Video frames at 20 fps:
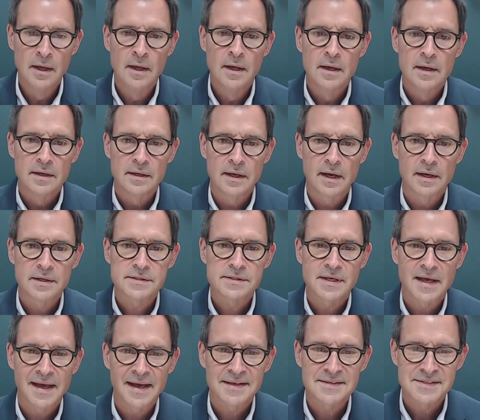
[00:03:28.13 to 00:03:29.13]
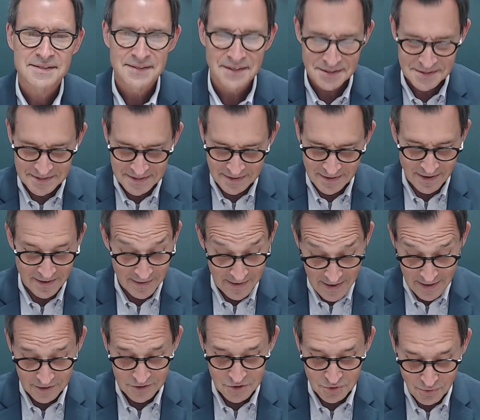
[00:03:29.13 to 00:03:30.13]
Yes,
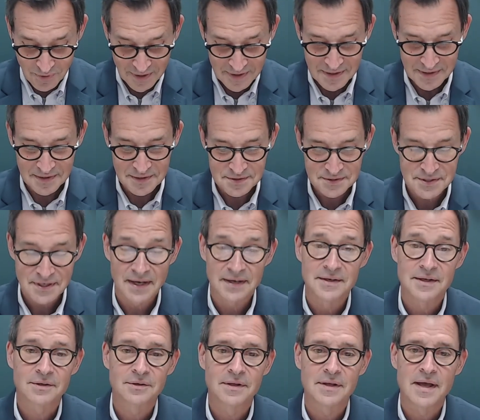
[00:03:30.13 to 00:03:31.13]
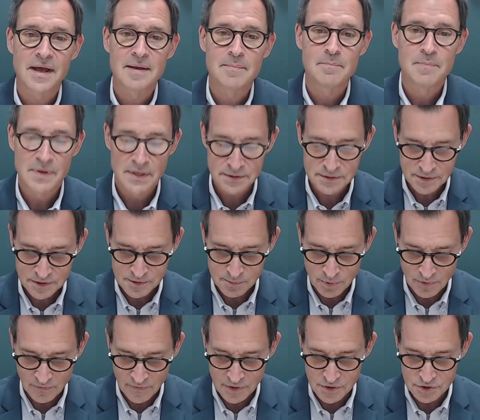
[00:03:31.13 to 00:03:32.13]
Act 20 is technically a business
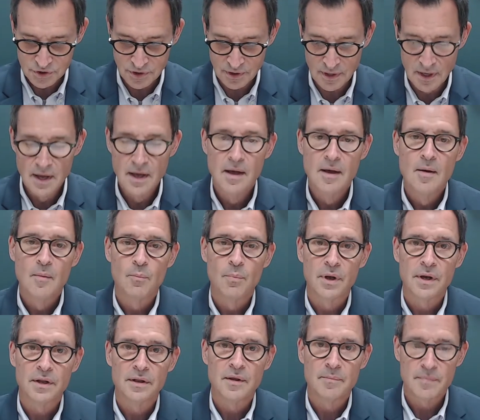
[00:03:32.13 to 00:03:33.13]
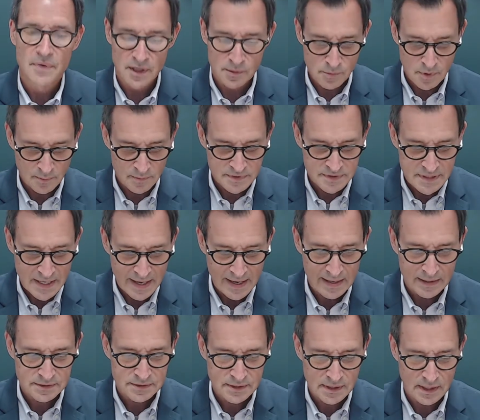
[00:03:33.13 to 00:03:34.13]
provision, but in the minimum
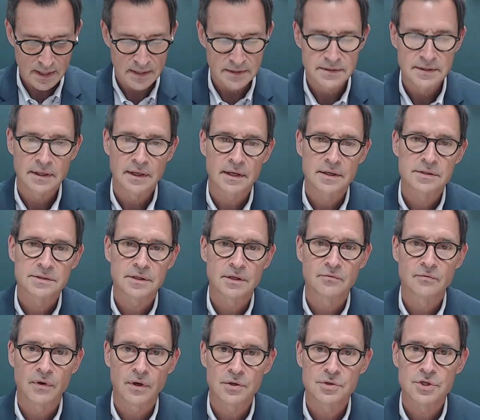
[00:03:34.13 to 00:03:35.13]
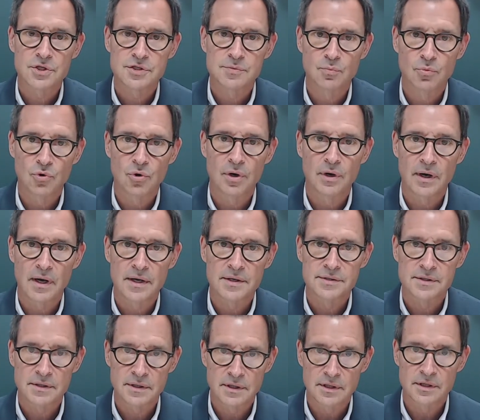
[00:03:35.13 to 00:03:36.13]
tax context, it functions more
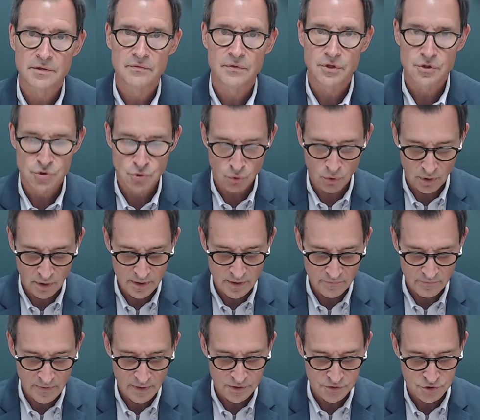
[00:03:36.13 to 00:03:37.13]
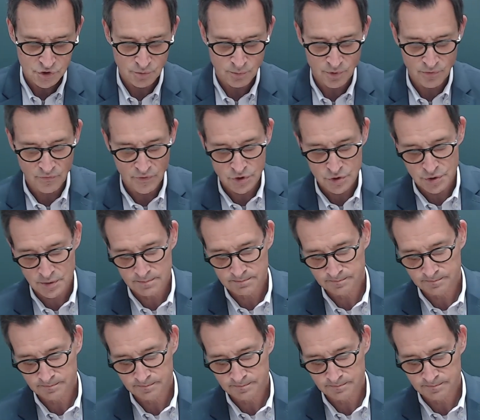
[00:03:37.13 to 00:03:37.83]
as an individual investor provision.